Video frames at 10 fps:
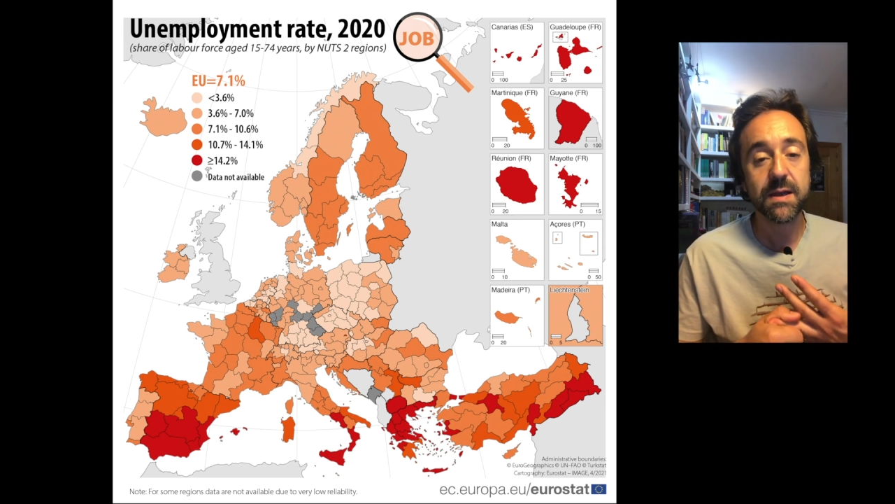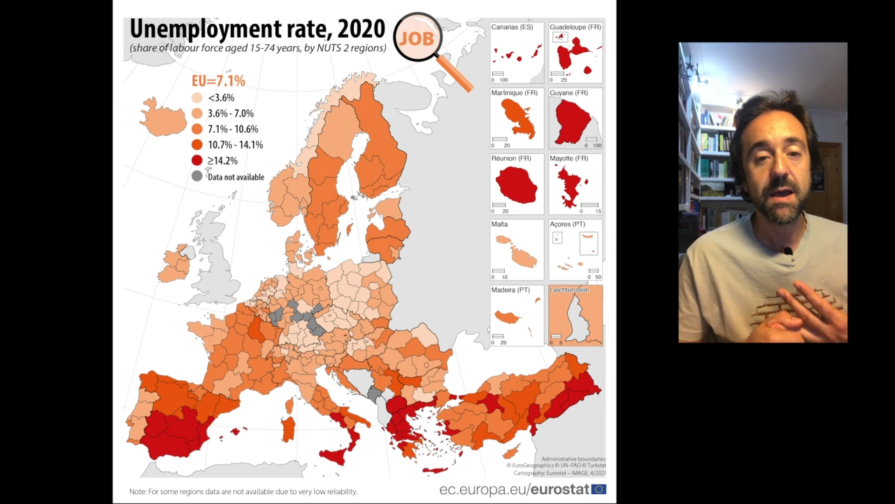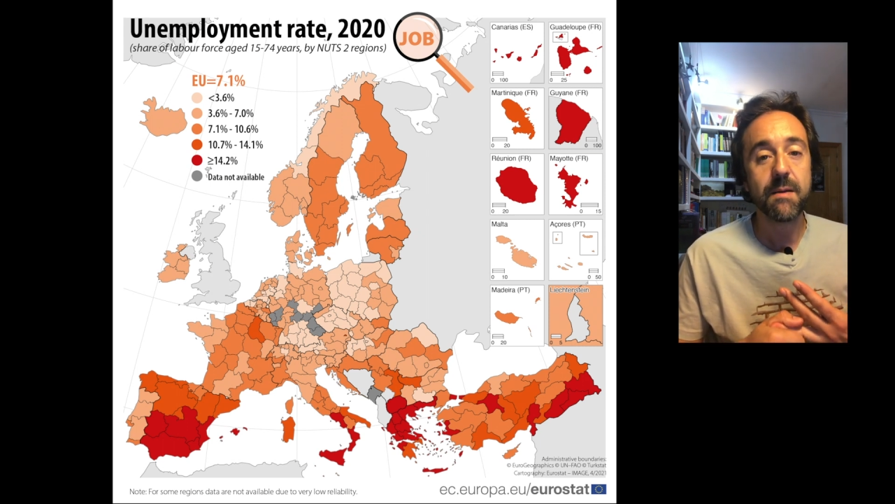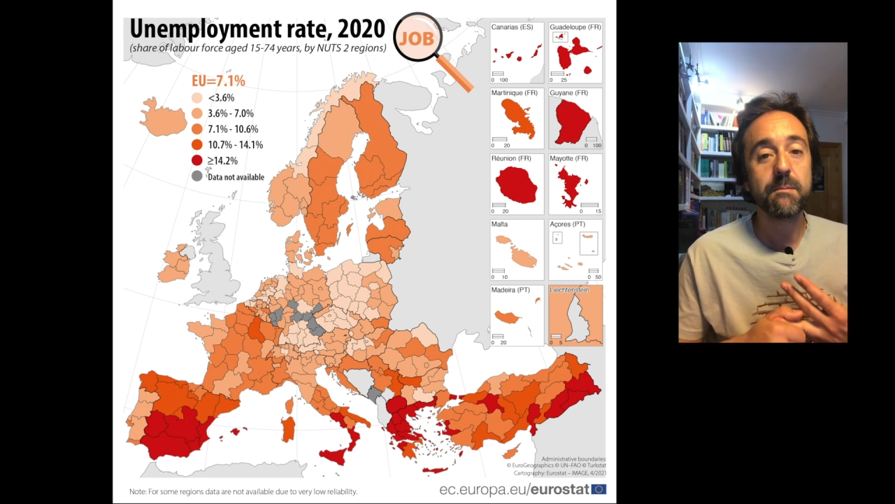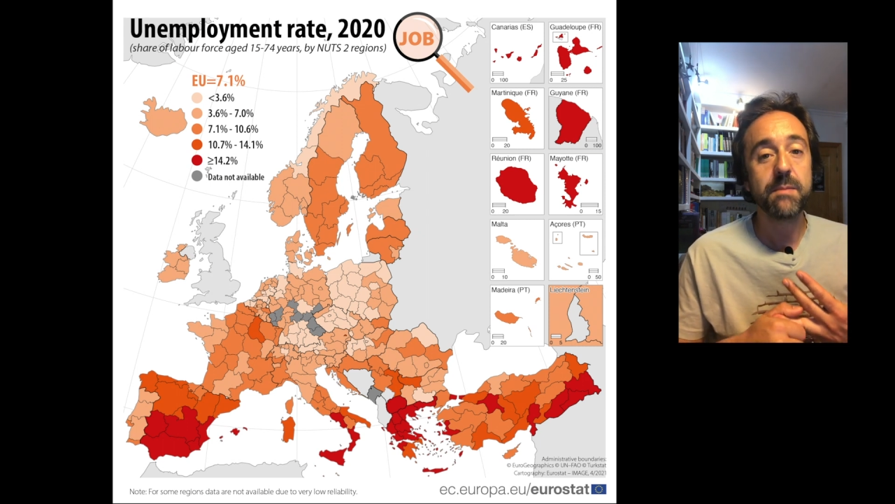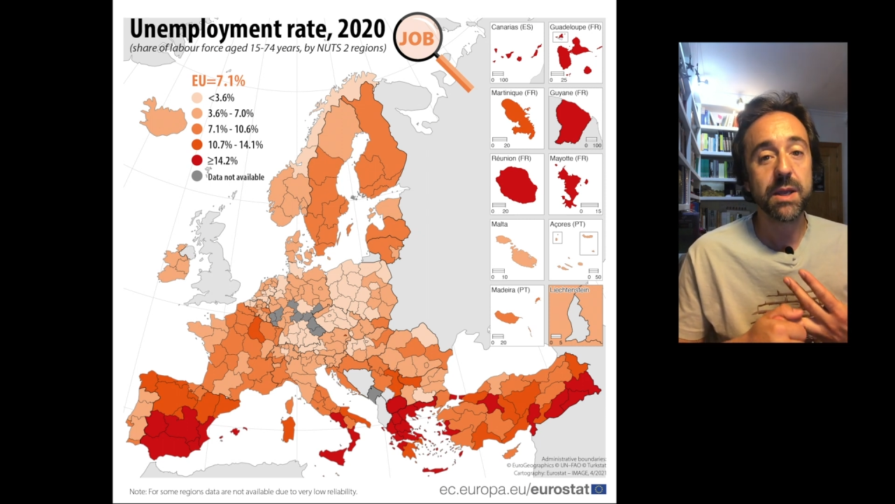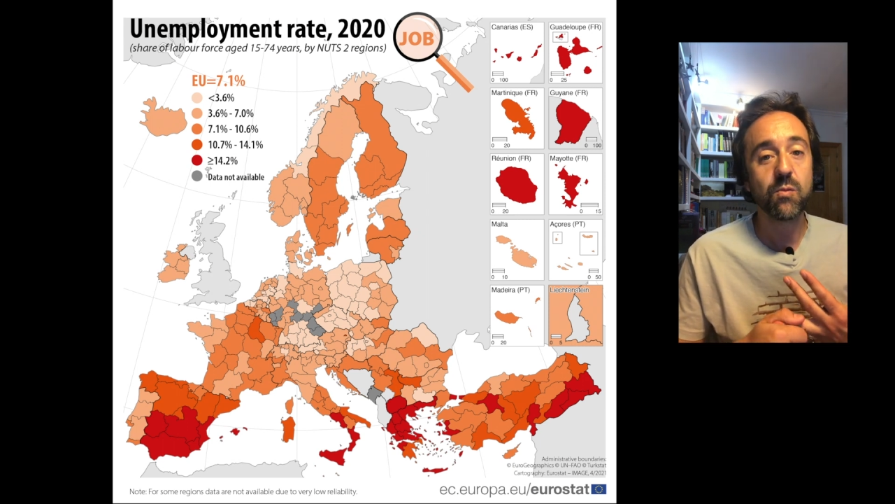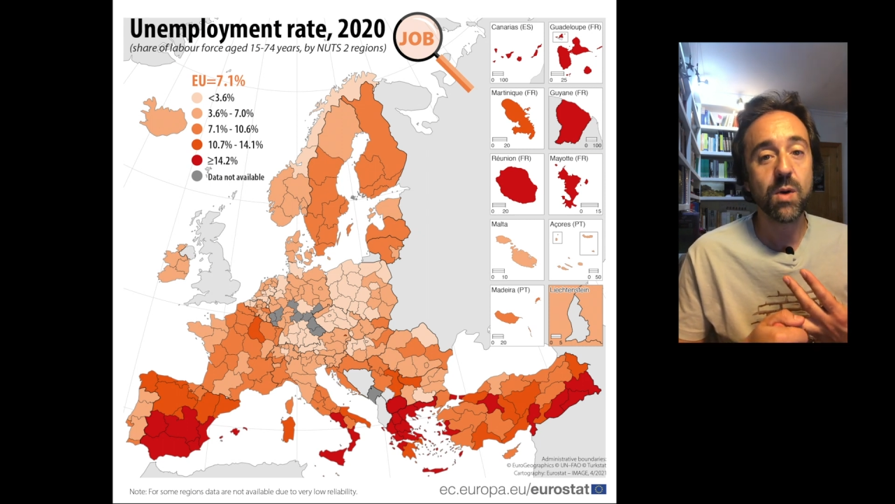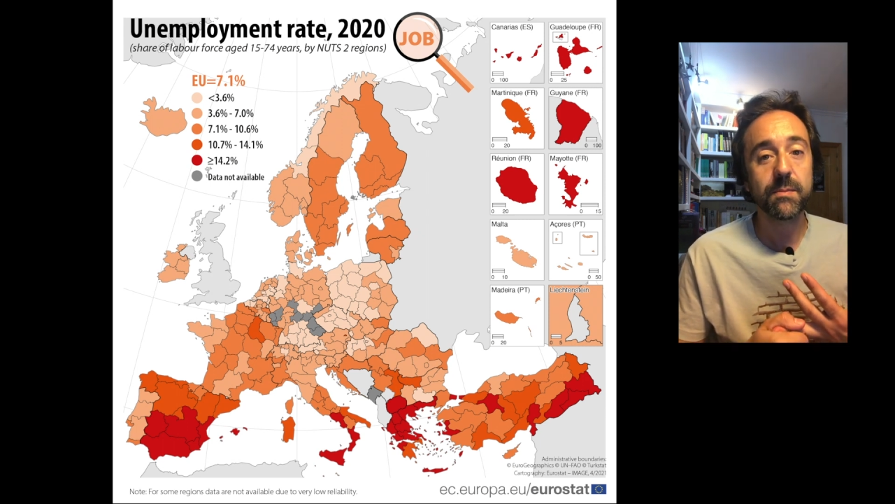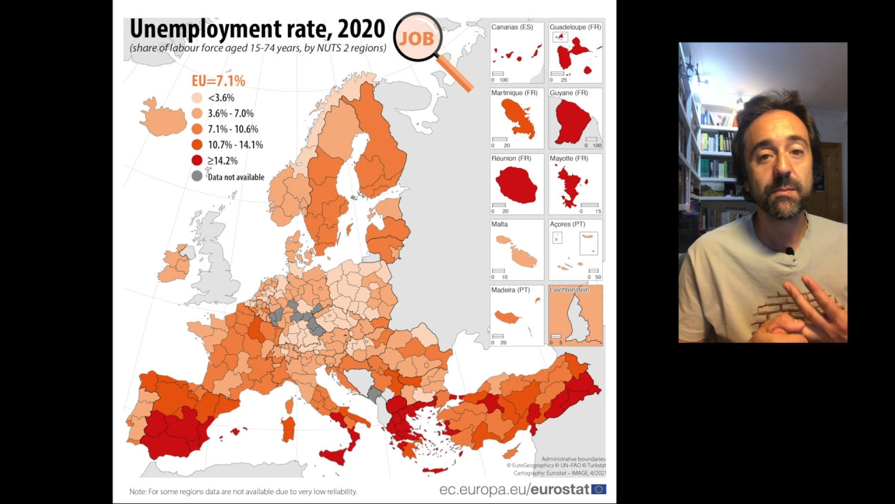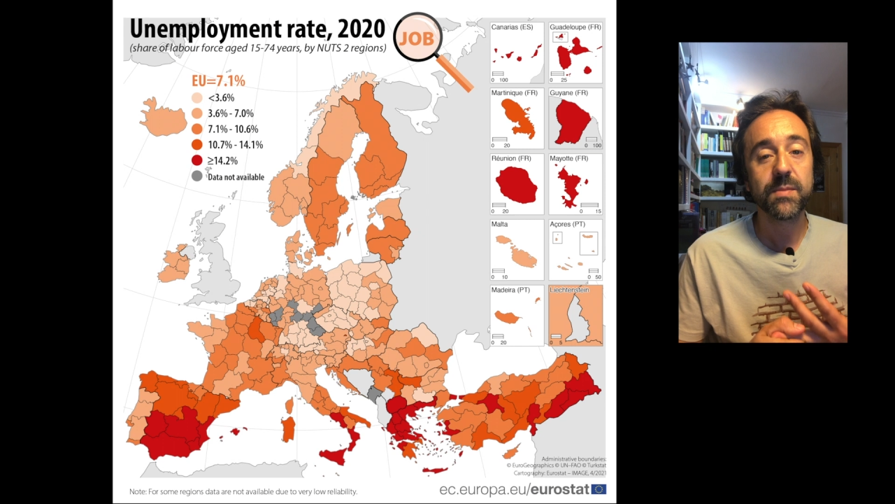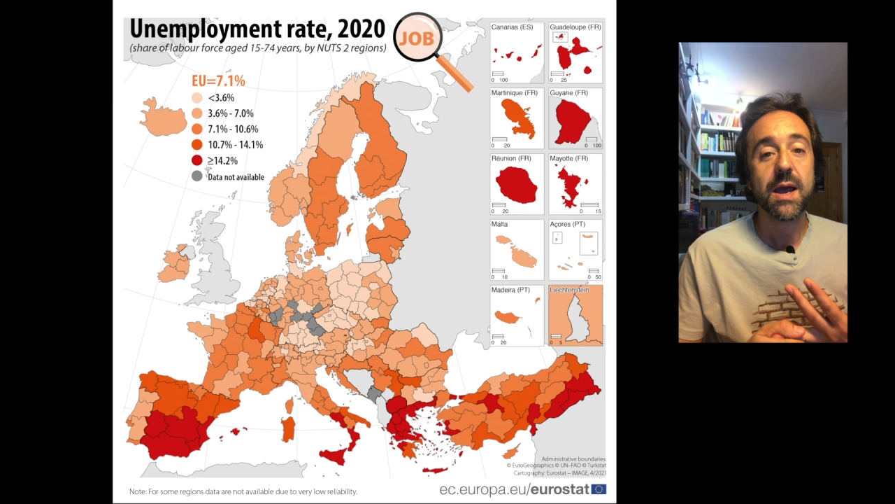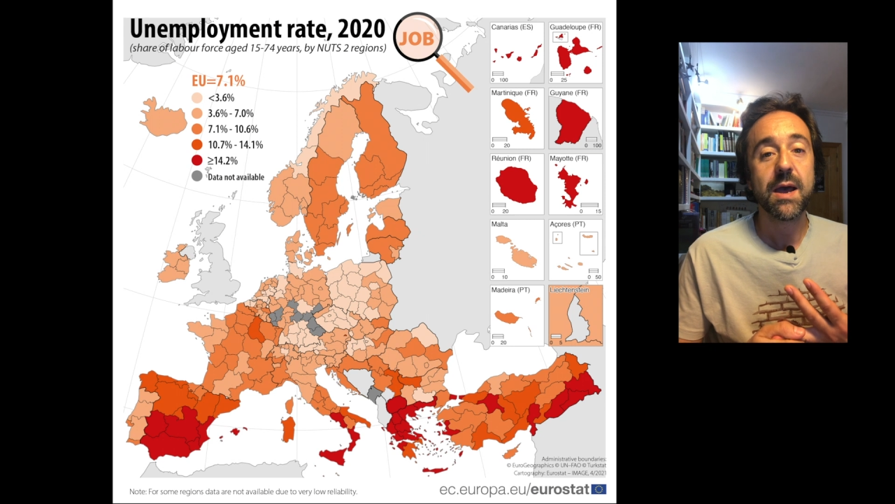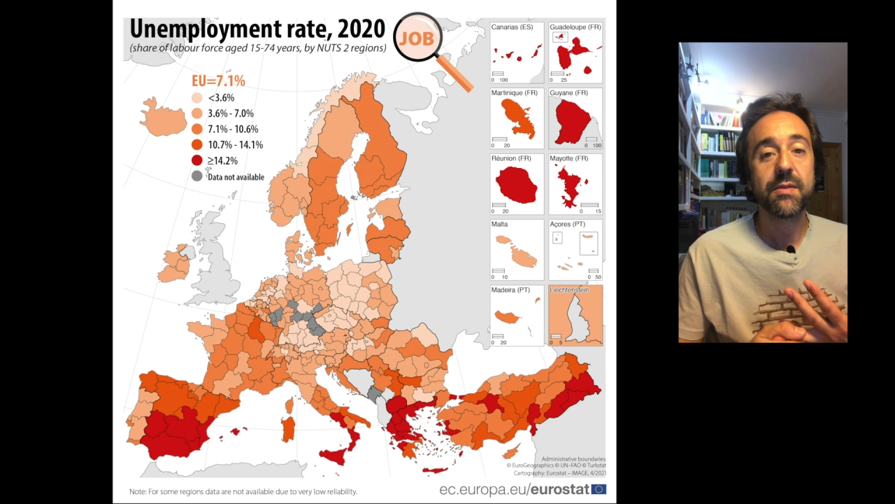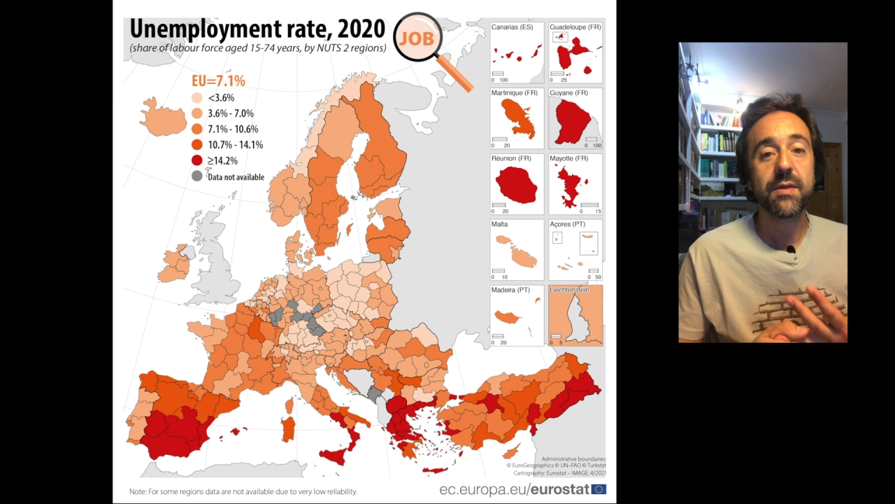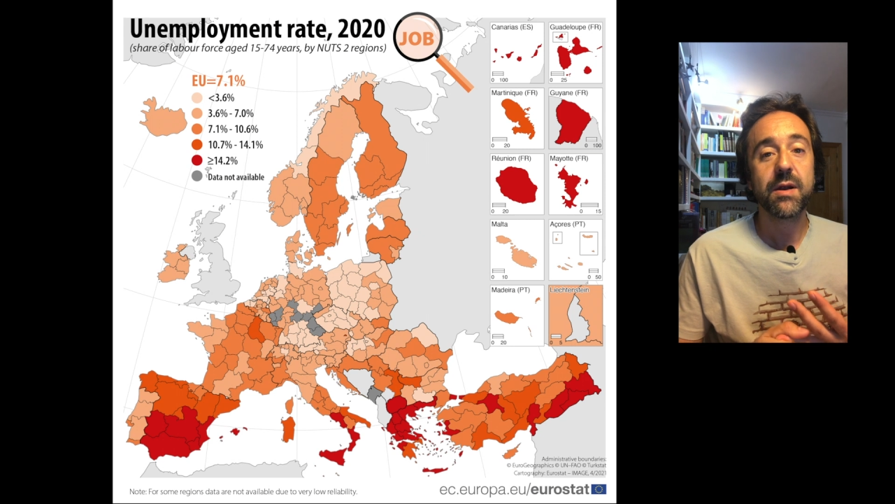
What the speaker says: a big one, and